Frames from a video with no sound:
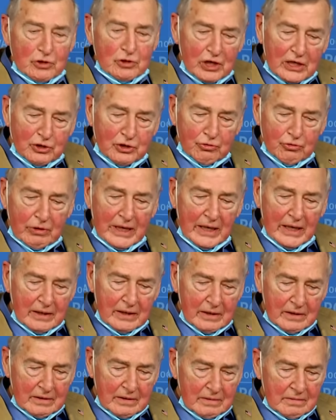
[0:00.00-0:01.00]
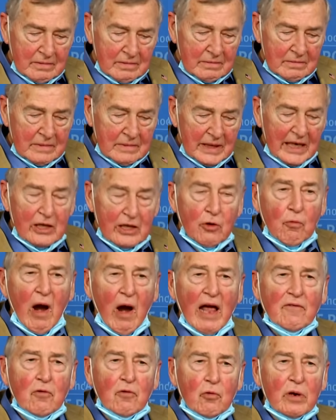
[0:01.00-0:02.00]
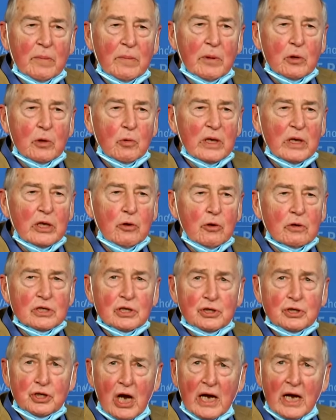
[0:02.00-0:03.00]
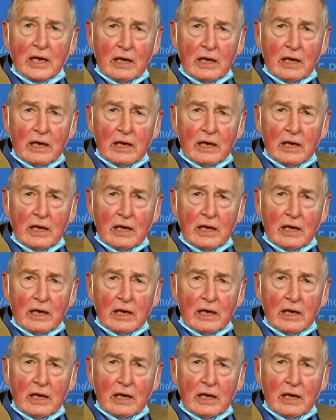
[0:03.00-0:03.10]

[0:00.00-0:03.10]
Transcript: rivalry between the US and China. The